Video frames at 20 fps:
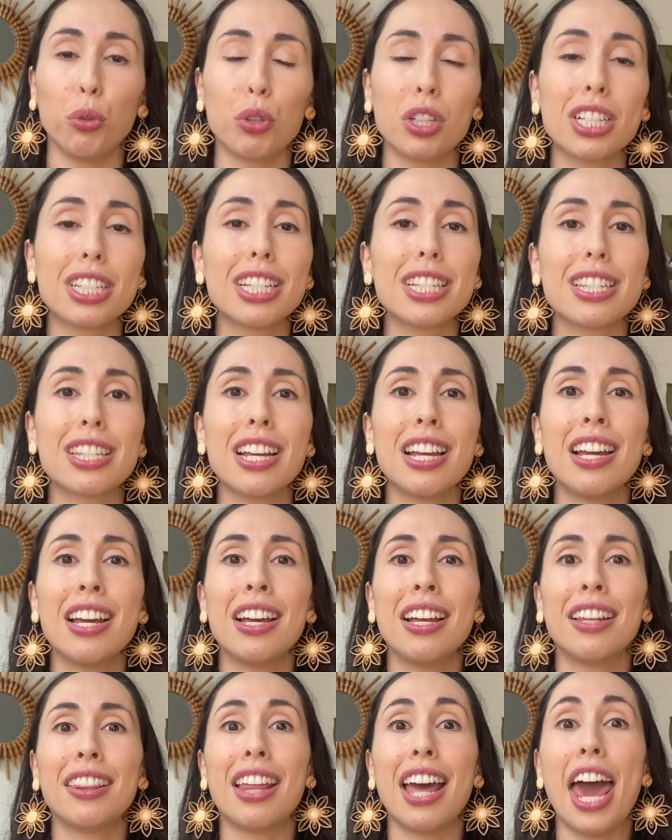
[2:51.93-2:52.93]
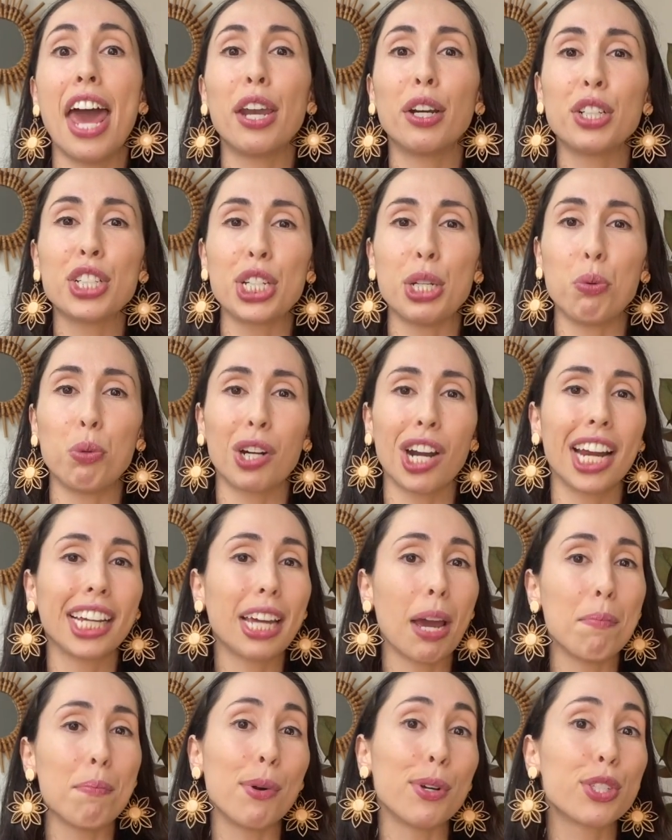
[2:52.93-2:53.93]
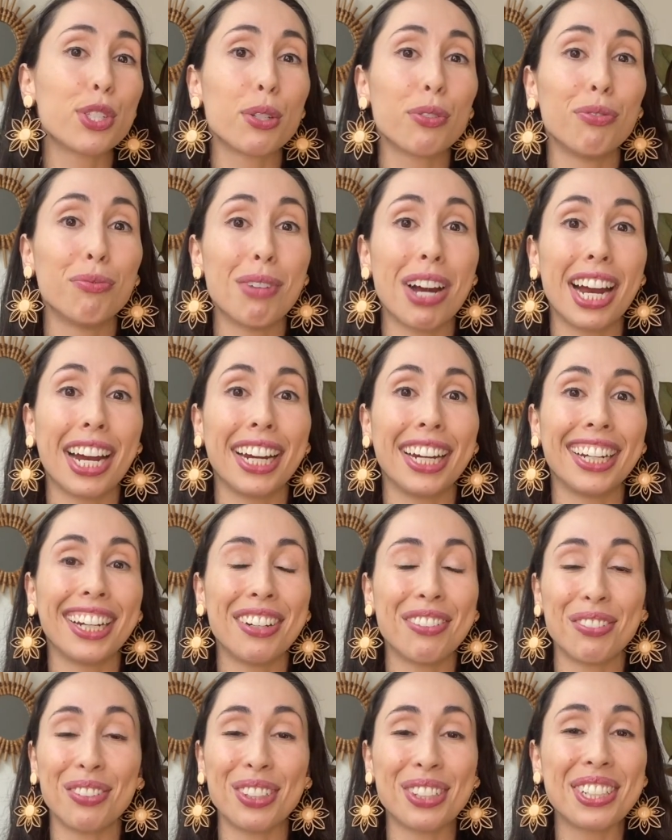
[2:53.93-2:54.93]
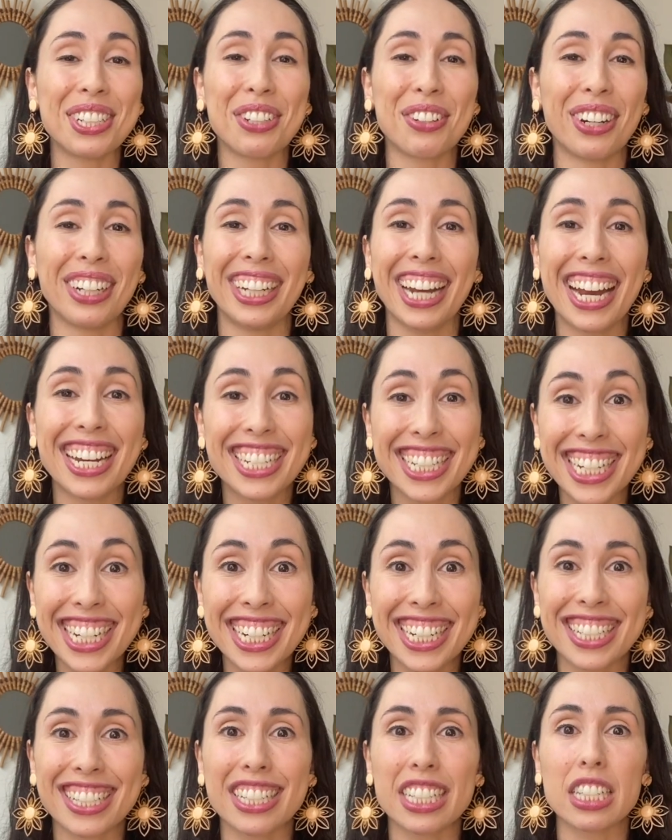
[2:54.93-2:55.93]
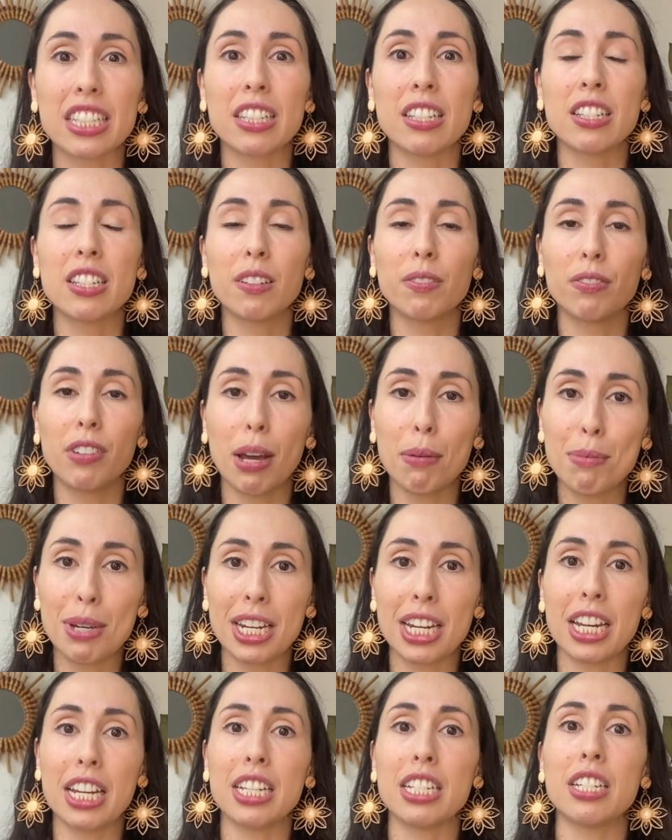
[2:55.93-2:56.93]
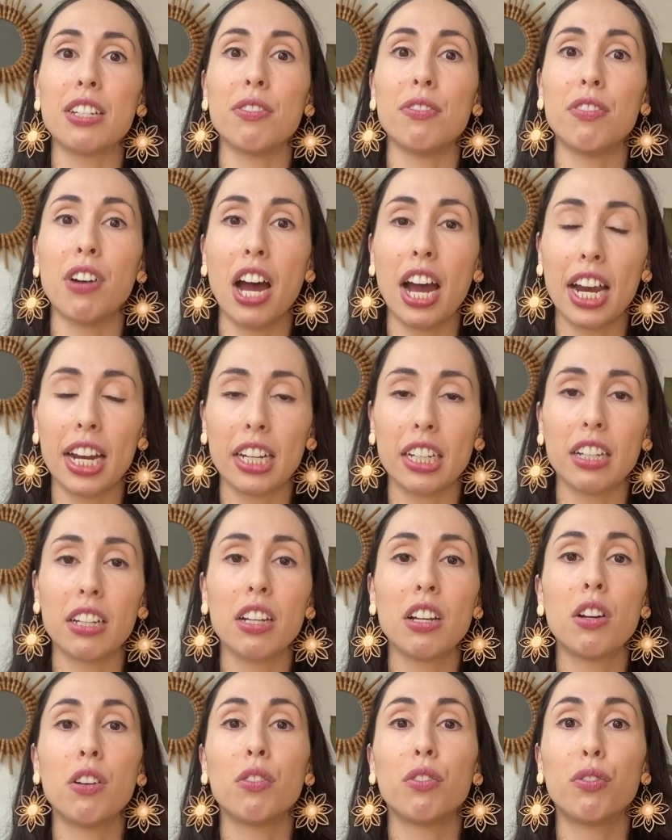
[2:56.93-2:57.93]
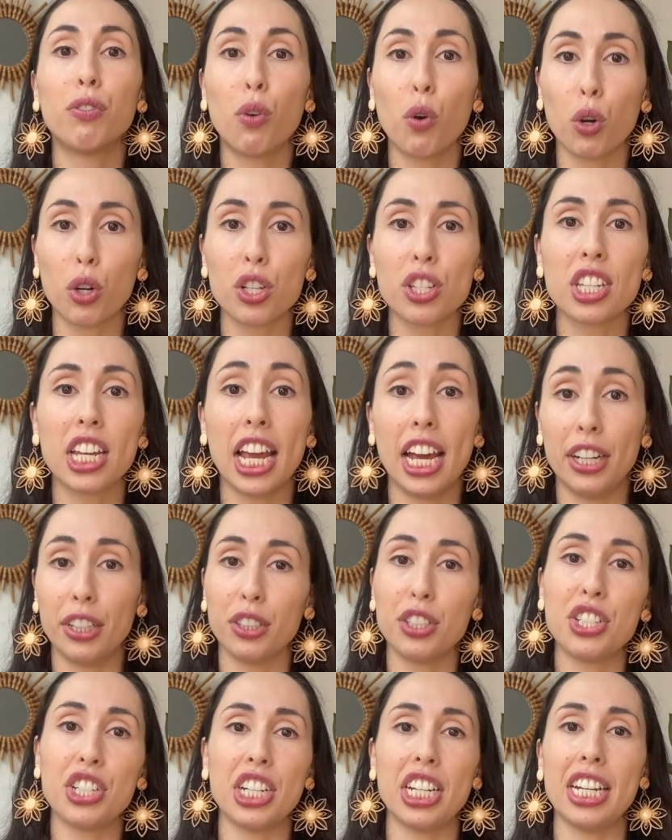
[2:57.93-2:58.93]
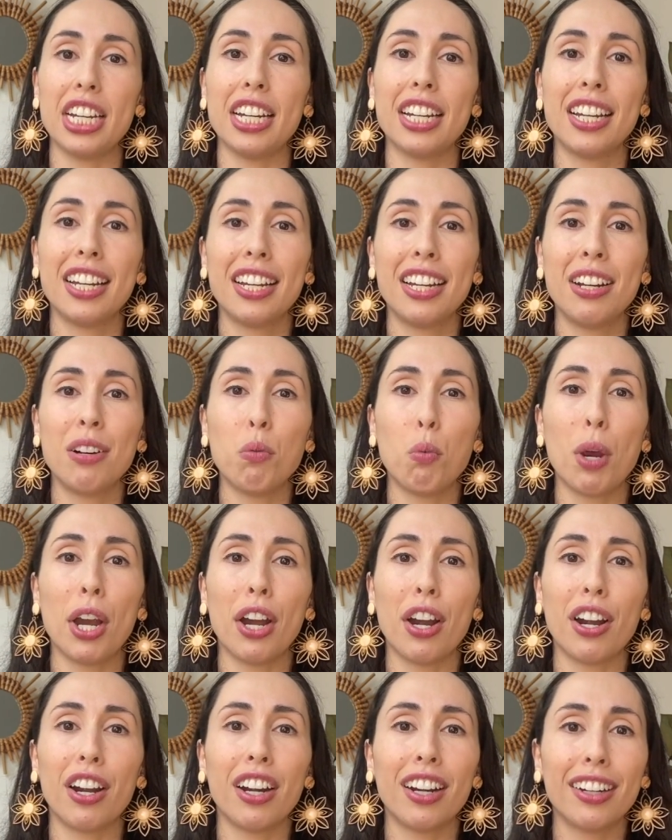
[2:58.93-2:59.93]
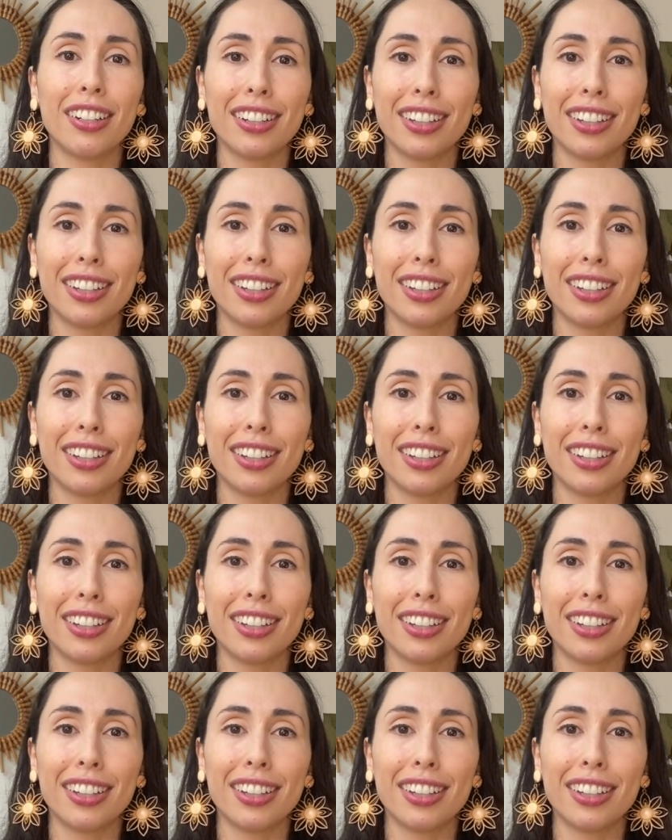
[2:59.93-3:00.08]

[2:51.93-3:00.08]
This is the energy where I get most of my really great ideas. It's this feminine divine force energy where